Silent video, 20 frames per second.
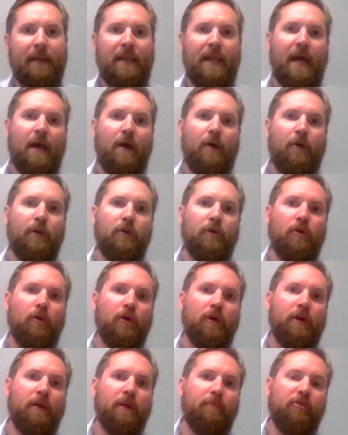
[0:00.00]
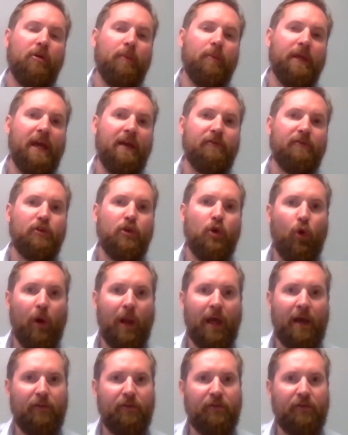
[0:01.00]
Now you're going to probably have
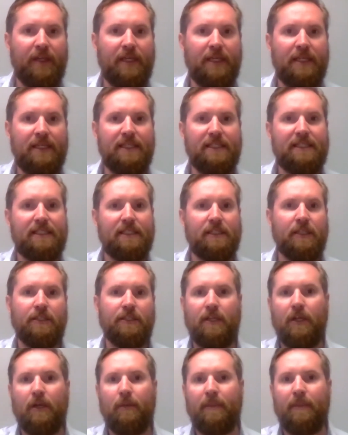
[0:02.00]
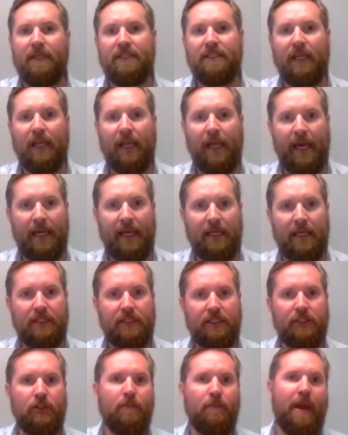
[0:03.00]
call-out fees. There's going to be
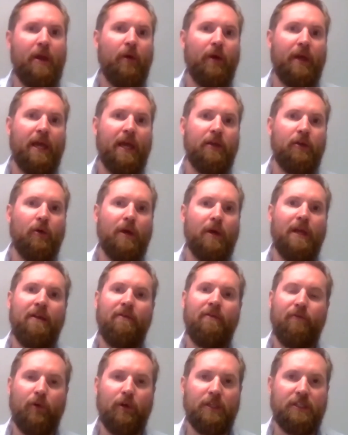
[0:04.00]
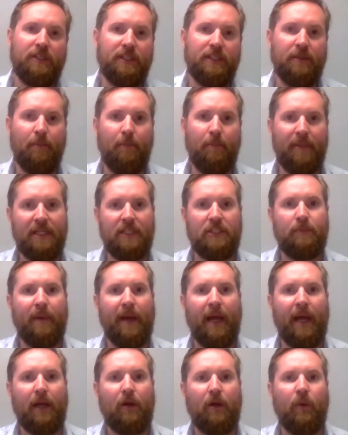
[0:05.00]
delays. You may not get your invoices and bids
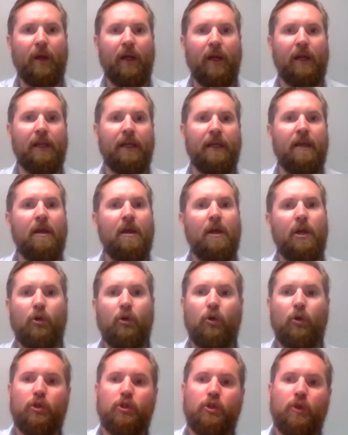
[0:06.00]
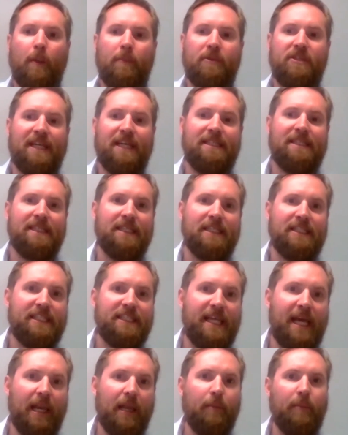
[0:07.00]
back quickly. You're also upsetting the
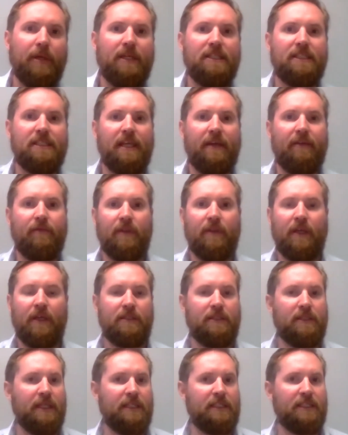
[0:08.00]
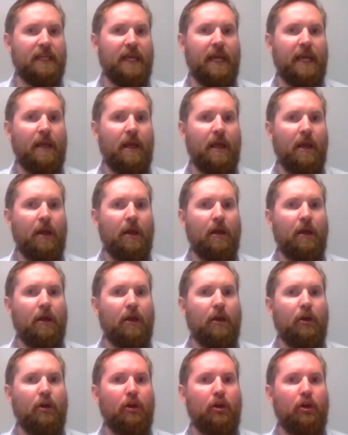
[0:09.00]
seller because they say,
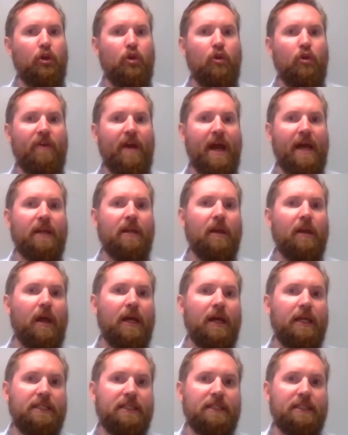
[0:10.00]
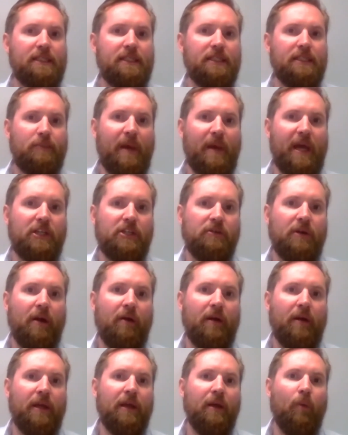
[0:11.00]
you've had a licensed inspector
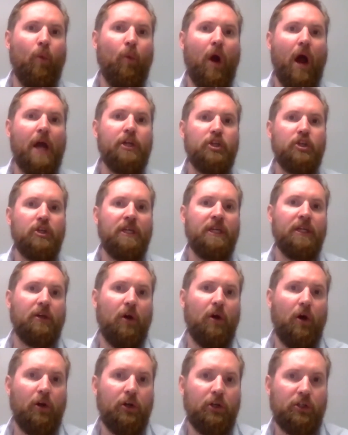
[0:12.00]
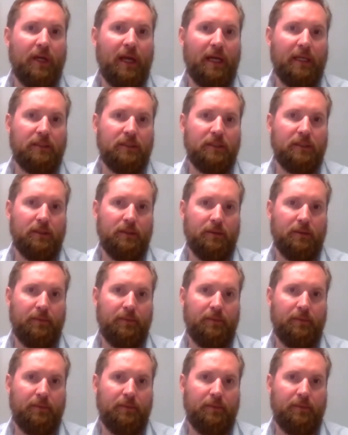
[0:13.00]
out here. Why do you need a contractor?